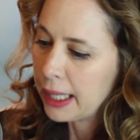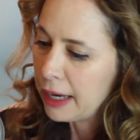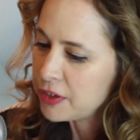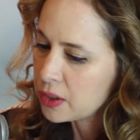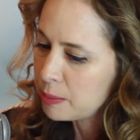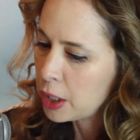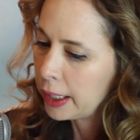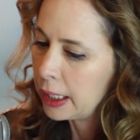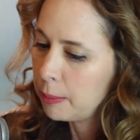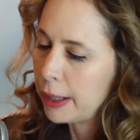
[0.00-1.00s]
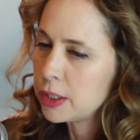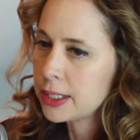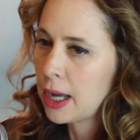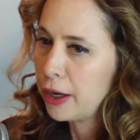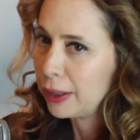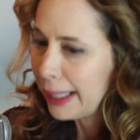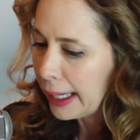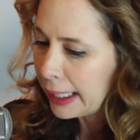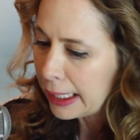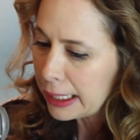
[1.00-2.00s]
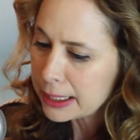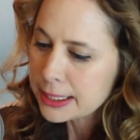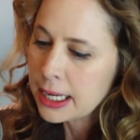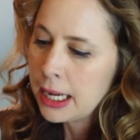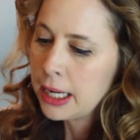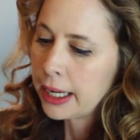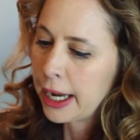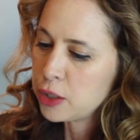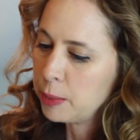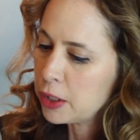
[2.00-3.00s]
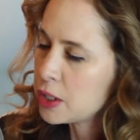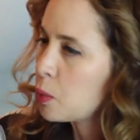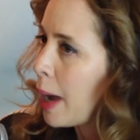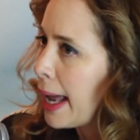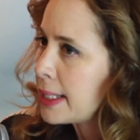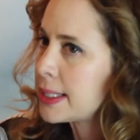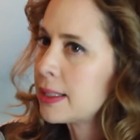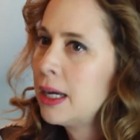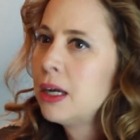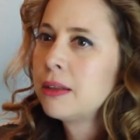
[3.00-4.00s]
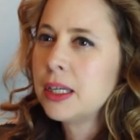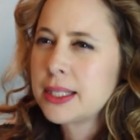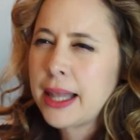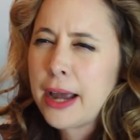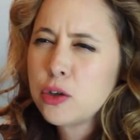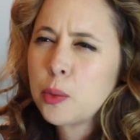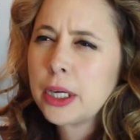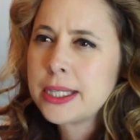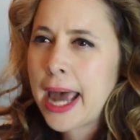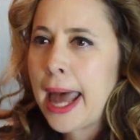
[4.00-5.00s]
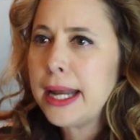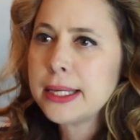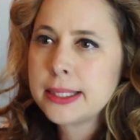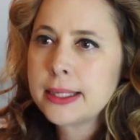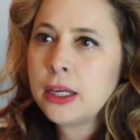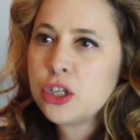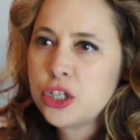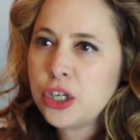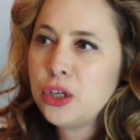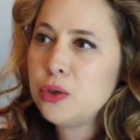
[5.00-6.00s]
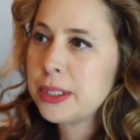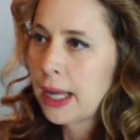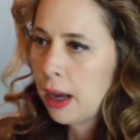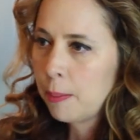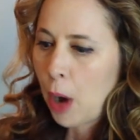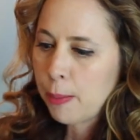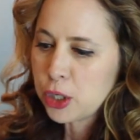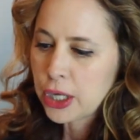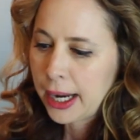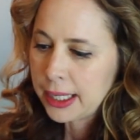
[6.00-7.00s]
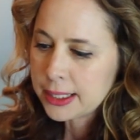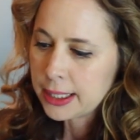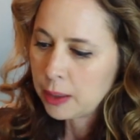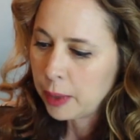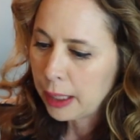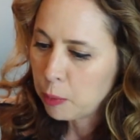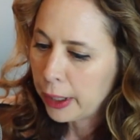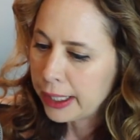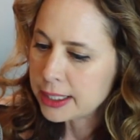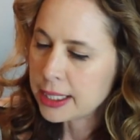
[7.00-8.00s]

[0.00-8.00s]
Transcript: life. So I'm talking about designer leggings, cashmere sweats, this loungewear, tennis shoes, bomber jackets like what I'm wearing